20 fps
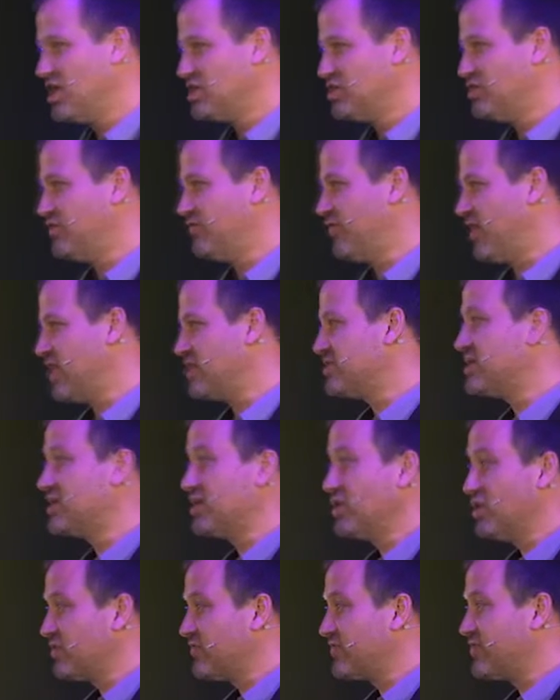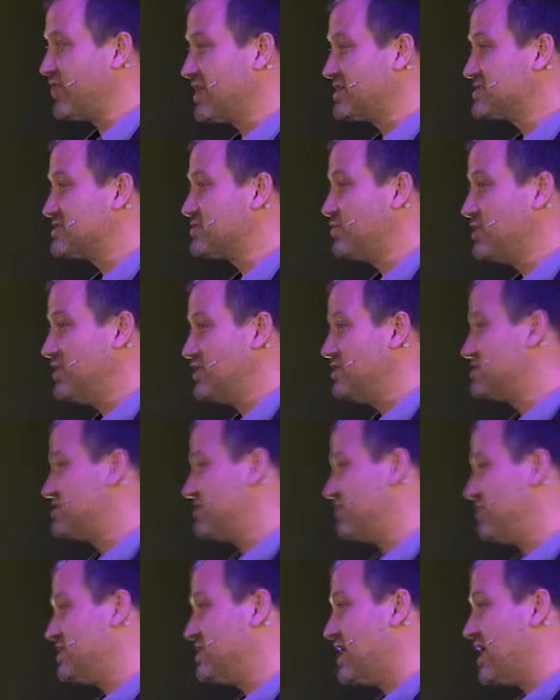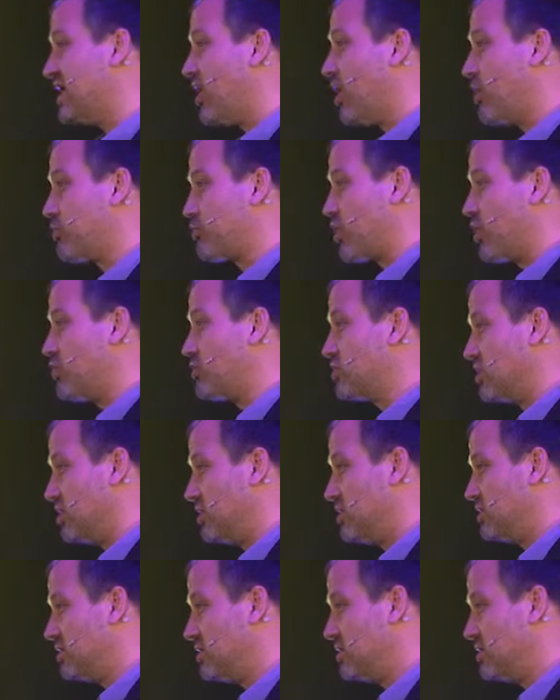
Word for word: you find that a lot of things that we use every day are broken